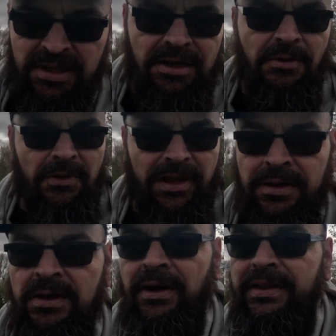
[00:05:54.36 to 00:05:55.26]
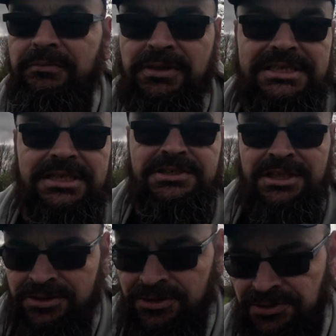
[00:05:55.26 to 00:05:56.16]
know what they look like. That one just looks
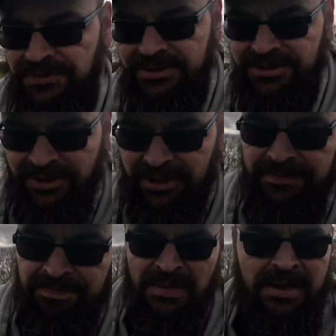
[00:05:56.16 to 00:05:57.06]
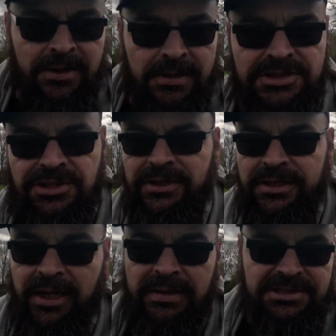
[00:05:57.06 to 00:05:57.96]
unusual. It looks like a
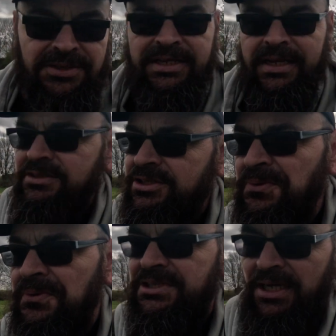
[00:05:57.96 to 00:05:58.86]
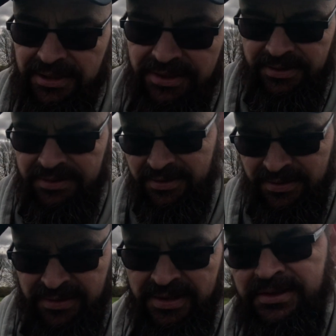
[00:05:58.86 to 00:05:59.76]
giant upside down saucer.
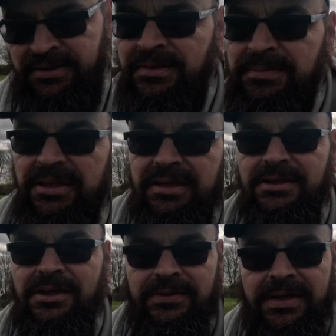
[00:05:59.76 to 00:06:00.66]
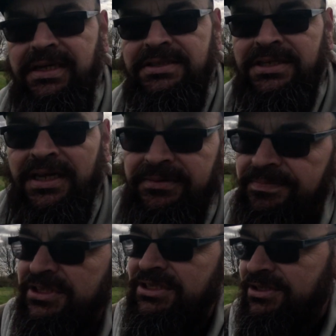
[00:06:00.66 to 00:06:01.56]
But yeah, you can't get into that,
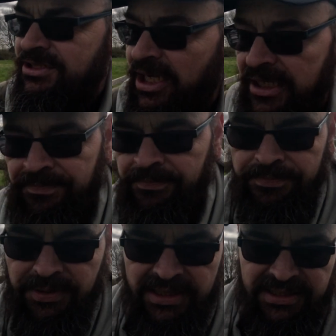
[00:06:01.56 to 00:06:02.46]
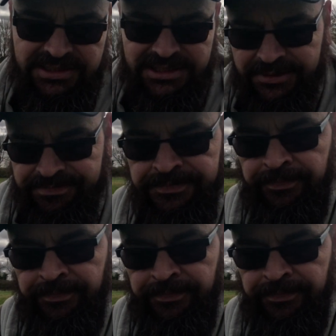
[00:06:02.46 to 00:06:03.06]
which is a shame. But it is, I